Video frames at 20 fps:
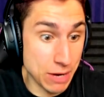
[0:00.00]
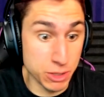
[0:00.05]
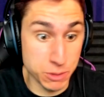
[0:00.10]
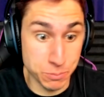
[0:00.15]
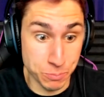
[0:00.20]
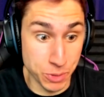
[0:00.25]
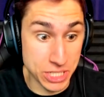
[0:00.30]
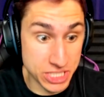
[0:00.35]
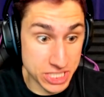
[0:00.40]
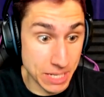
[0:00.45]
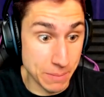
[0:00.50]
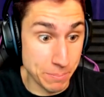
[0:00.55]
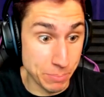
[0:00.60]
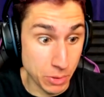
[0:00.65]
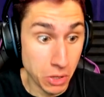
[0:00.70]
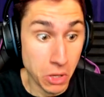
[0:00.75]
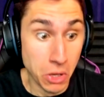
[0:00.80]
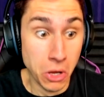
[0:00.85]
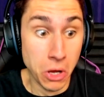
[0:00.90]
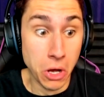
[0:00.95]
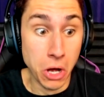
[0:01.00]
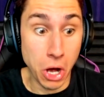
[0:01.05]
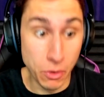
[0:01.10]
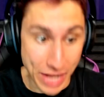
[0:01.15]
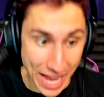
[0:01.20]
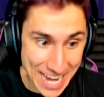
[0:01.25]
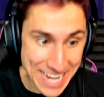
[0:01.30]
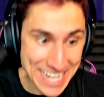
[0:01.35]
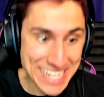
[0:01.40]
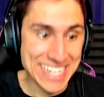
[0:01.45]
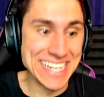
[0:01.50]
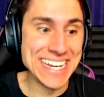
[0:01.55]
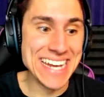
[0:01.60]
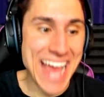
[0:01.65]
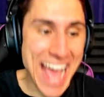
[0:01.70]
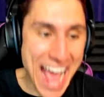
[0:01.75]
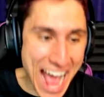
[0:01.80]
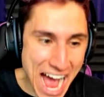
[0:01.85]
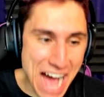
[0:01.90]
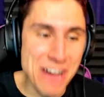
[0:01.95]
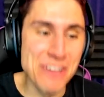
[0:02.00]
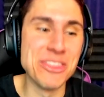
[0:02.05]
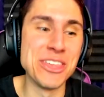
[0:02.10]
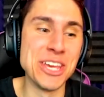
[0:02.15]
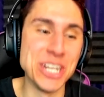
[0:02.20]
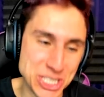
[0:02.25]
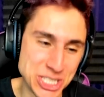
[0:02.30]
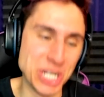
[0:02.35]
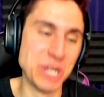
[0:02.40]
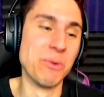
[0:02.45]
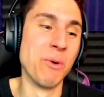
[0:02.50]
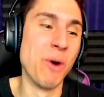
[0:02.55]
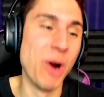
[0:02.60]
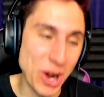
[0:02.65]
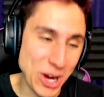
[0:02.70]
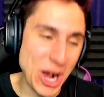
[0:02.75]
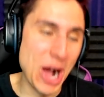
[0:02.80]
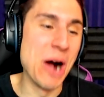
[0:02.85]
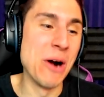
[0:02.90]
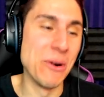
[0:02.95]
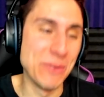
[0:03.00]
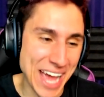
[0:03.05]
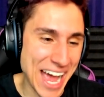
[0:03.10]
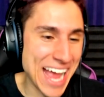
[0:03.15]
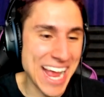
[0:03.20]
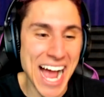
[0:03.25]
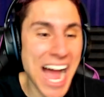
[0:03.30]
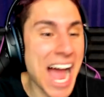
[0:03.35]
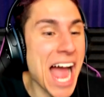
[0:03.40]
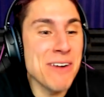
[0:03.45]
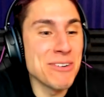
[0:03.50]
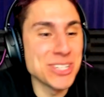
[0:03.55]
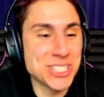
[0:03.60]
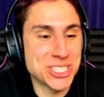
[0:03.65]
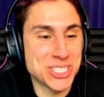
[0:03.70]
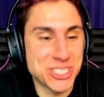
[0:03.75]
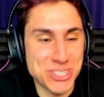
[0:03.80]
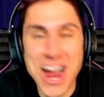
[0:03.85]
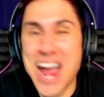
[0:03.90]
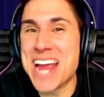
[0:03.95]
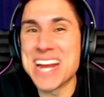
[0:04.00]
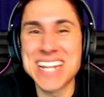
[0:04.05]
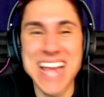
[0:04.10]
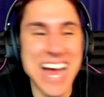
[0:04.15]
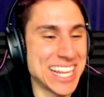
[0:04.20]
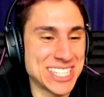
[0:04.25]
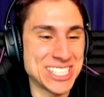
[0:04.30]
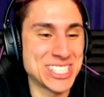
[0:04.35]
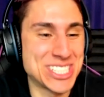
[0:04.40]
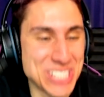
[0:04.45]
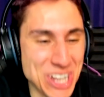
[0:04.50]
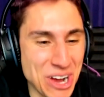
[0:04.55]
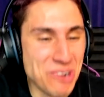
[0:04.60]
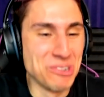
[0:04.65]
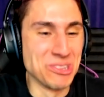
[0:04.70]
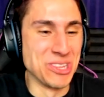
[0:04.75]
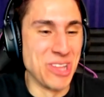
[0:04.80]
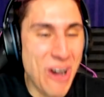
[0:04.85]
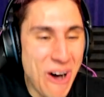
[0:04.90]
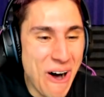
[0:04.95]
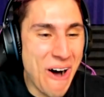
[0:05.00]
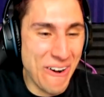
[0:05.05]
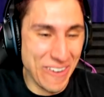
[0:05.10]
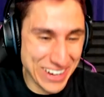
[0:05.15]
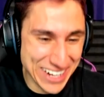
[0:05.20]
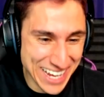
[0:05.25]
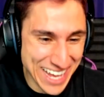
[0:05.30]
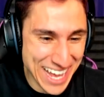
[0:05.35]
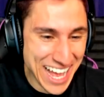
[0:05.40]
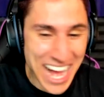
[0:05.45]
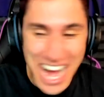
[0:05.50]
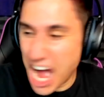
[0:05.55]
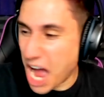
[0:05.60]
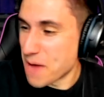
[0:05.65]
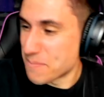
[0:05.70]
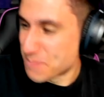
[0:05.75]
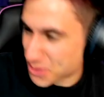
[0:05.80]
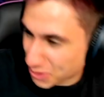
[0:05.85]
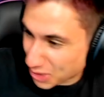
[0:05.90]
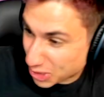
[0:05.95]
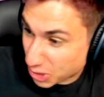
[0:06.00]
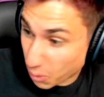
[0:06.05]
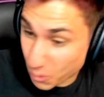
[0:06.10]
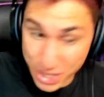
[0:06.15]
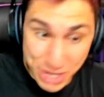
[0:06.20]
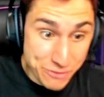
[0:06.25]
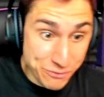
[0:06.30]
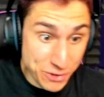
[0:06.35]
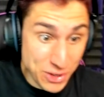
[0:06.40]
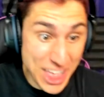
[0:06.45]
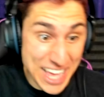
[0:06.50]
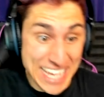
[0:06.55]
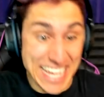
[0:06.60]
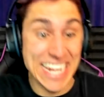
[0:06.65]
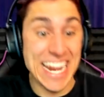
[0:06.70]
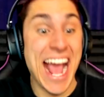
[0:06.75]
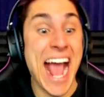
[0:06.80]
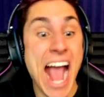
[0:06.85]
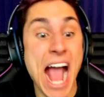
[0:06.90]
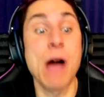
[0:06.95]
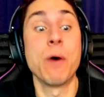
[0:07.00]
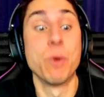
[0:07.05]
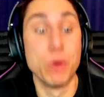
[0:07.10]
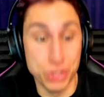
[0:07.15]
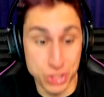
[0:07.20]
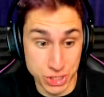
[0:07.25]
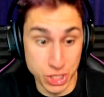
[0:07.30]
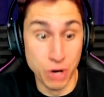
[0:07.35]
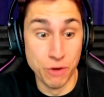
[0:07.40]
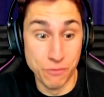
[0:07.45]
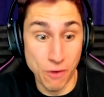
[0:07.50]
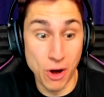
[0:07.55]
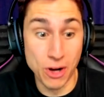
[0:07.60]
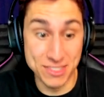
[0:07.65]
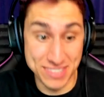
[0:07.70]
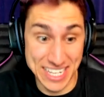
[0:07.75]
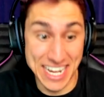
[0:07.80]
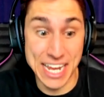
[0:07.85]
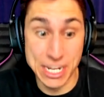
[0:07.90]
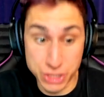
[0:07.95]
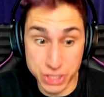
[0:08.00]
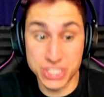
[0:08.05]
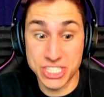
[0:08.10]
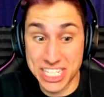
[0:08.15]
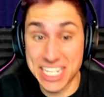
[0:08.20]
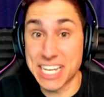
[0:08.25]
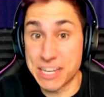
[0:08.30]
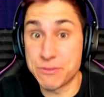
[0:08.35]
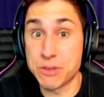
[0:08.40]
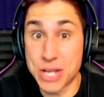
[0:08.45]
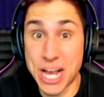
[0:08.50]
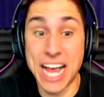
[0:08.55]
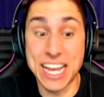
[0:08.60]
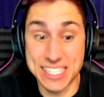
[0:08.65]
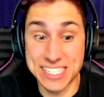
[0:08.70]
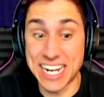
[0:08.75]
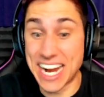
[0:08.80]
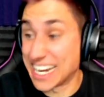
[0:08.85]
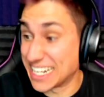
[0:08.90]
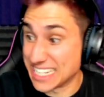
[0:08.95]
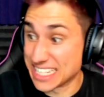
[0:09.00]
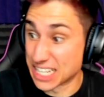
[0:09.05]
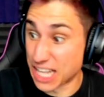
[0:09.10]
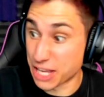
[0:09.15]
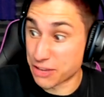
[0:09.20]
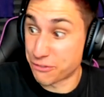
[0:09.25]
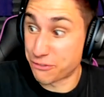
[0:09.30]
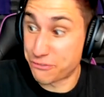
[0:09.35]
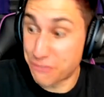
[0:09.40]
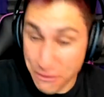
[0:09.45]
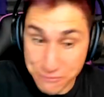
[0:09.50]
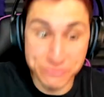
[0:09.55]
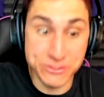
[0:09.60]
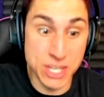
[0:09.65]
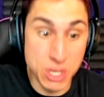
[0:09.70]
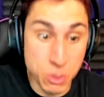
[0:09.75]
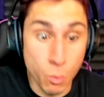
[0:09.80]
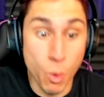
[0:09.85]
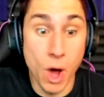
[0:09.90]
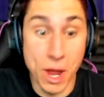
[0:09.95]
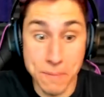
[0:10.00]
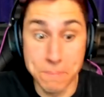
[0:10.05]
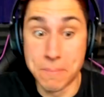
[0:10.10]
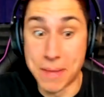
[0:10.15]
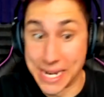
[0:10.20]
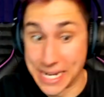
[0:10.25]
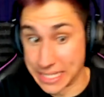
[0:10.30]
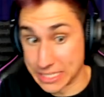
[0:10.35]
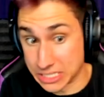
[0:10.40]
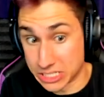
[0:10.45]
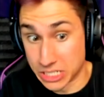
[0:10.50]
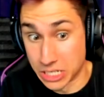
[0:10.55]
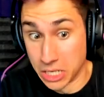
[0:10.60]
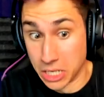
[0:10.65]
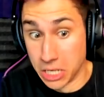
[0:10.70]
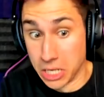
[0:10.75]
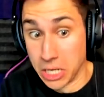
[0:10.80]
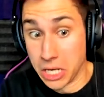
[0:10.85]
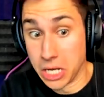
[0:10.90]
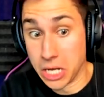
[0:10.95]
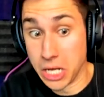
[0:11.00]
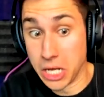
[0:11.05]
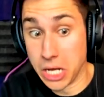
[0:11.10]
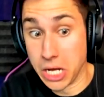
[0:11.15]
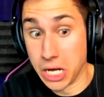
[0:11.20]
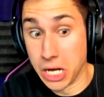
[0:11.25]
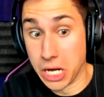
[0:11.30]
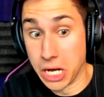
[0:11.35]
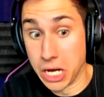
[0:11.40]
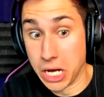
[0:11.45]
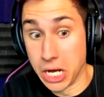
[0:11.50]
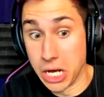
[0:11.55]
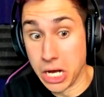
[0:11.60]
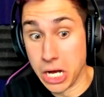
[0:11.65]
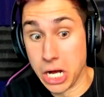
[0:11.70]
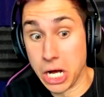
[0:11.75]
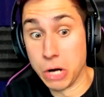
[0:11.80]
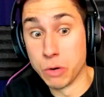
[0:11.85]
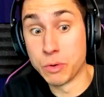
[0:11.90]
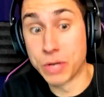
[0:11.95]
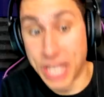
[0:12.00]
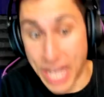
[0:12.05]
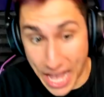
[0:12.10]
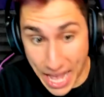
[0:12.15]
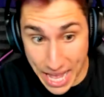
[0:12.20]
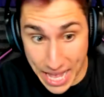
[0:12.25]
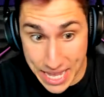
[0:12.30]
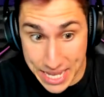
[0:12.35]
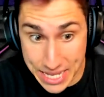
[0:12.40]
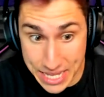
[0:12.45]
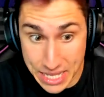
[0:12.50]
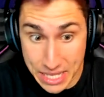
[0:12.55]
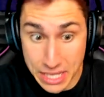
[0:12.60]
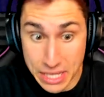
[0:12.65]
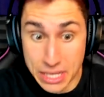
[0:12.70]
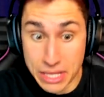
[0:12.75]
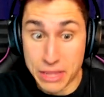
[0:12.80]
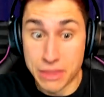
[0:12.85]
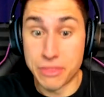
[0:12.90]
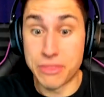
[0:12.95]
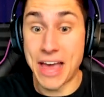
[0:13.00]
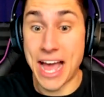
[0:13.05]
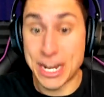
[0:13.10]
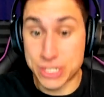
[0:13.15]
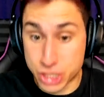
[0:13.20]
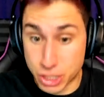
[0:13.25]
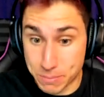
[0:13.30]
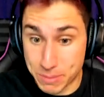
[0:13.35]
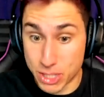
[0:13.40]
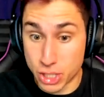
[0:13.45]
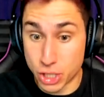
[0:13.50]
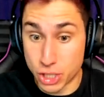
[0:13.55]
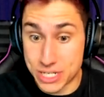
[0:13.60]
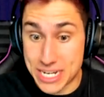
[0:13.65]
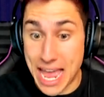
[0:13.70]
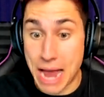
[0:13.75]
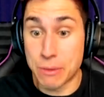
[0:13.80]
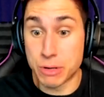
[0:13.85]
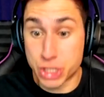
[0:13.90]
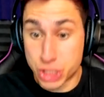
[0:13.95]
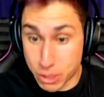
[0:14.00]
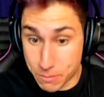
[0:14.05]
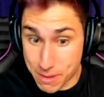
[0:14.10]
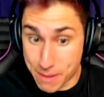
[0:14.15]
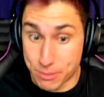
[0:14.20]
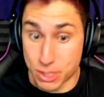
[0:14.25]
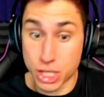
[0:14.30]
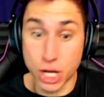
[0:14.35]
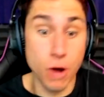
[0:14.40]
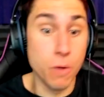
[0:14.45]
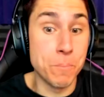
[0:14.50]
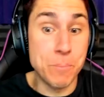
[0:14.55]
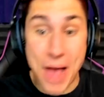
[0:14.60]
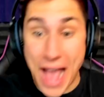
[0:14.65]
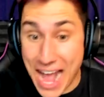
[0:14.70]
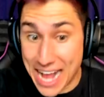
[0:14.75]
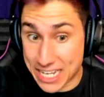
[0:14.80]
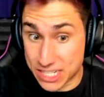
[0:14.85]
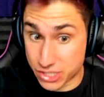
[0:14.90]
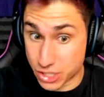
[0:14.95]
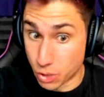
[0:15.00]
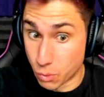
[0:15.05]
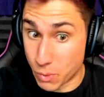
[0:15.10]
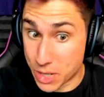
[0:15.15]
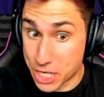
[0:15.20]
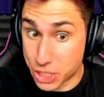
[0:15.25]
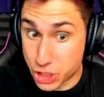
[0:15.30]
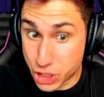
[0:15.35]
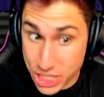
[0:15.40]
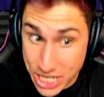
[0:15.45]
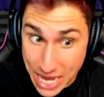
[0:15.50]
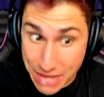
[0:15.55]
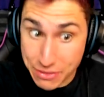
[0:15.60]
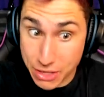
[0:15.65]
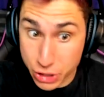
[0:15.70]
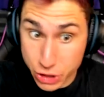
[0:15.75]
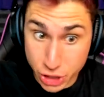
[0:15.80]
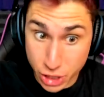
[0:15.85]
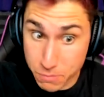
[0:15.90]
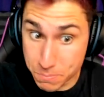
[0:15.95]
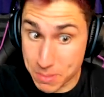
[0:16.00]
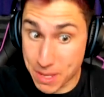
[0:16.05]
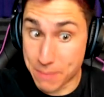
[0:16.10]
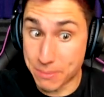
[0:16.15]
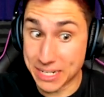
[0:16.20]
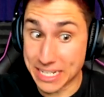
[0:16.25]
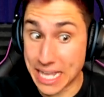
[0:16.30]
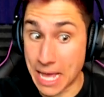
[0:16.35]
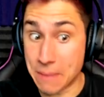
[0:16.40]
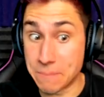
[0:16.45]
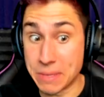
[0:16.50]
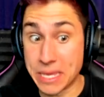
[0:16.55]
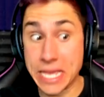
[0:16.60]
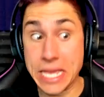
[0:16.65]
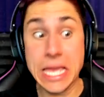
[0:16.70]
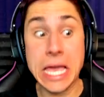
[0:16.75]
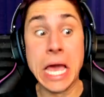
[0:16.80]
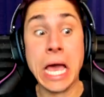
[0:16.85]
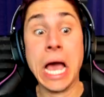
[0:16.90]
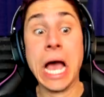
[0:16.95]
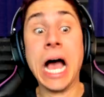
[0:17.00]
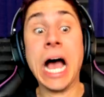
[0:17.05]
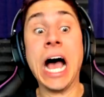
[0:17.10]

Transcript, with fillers: That was pretty simple. Okay, now this should work. Okay, I was trying that so long. I've been recording for like an hour so far today, just to give you guys an idea. Like 51 minutes. Okay. That should be good. Now we should be able to go back as Luigi, and they shouldn't be able to get me.